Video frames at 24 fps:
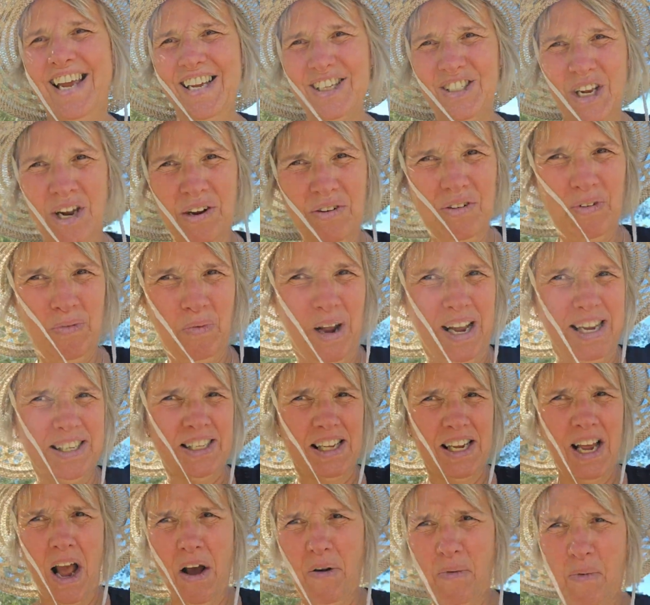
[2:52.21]
there's no good way
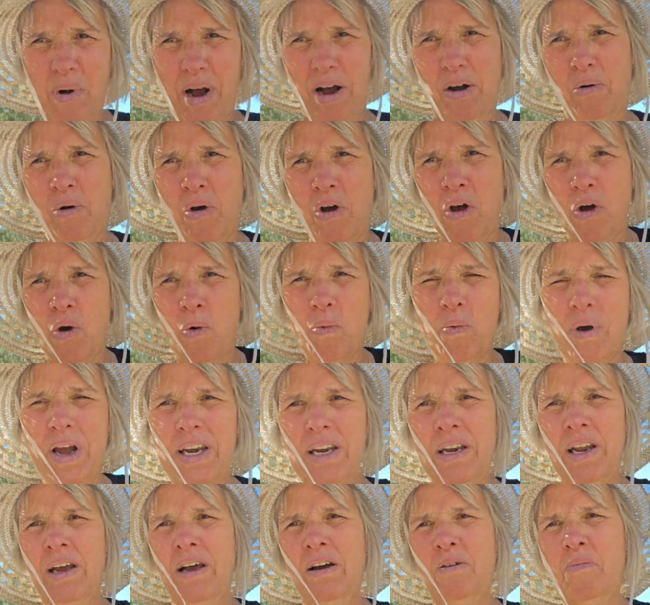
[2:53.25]
oh, well,
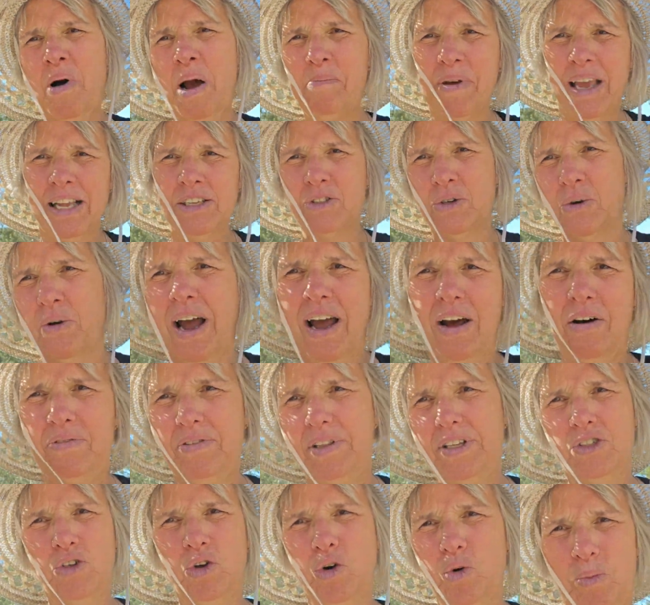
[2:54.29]
when my mental
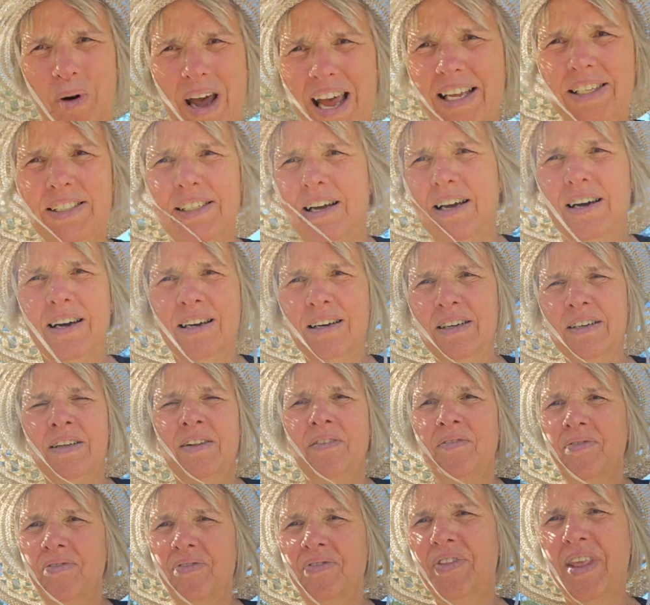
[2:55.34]
health is all better,
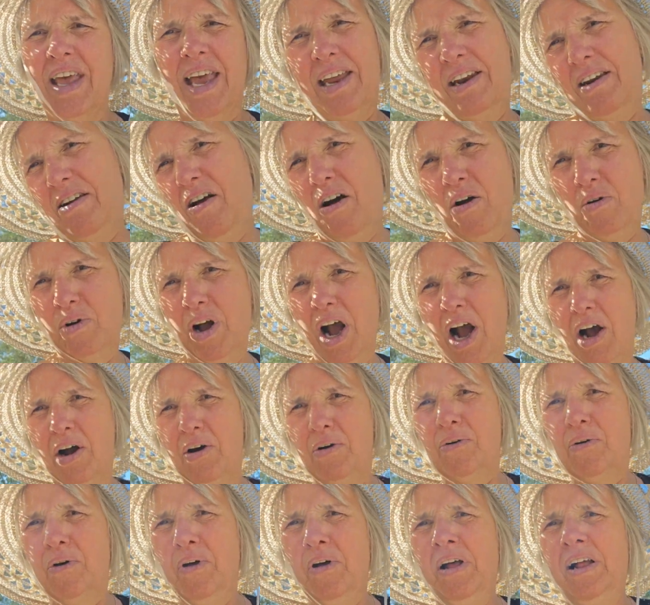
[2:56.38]
then I'll
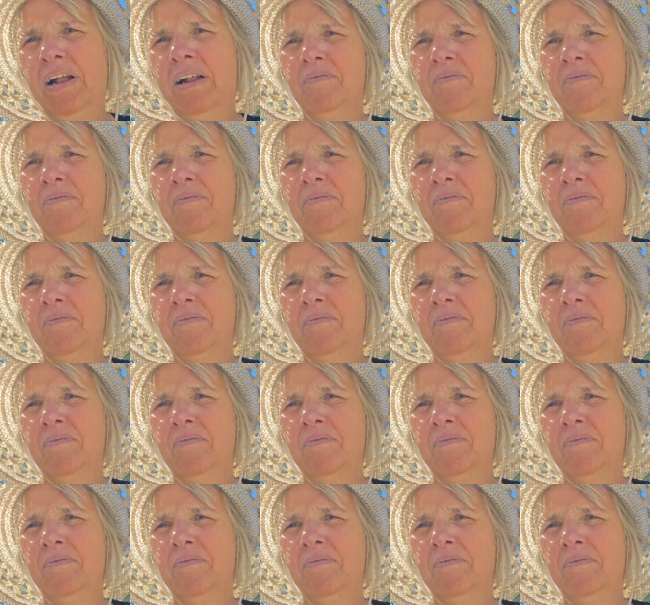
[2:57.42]
go.